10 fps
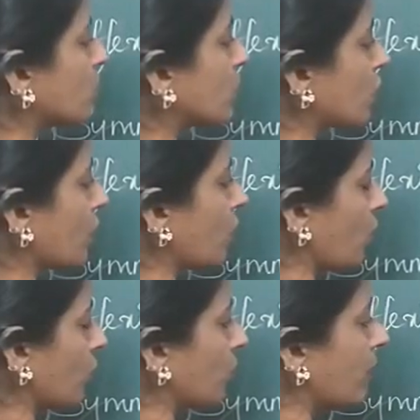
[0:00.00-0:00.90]
which are
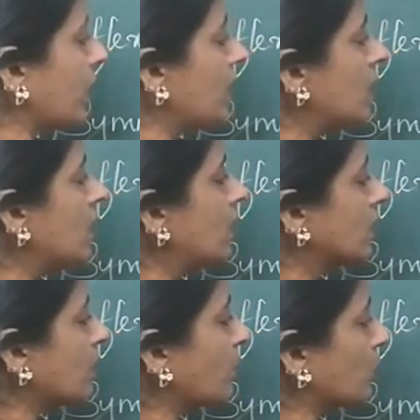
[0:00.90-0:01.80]
congruent,
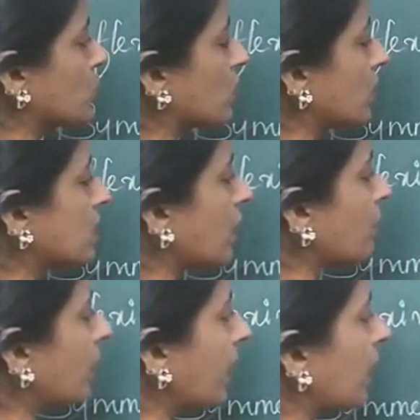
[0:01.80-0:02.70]
suppose
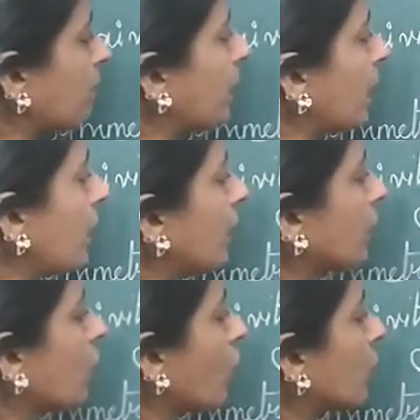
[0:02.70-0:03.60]
segment AB
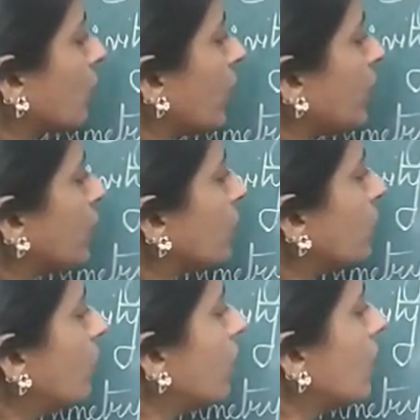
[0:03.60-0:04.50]
congruent
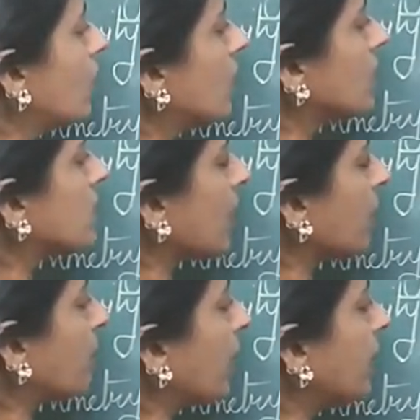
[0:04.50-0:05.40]
to
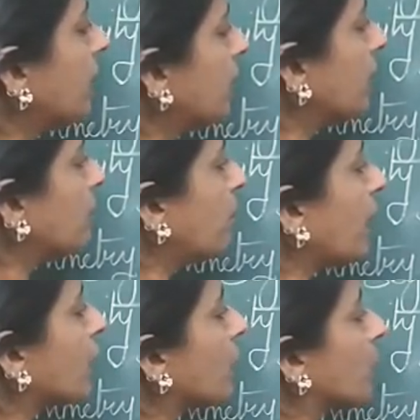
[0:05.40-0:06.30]
segment
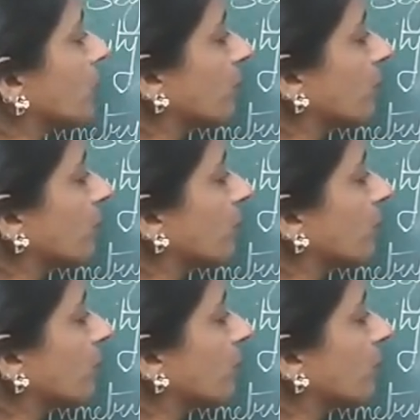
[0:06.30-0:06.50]
PQ.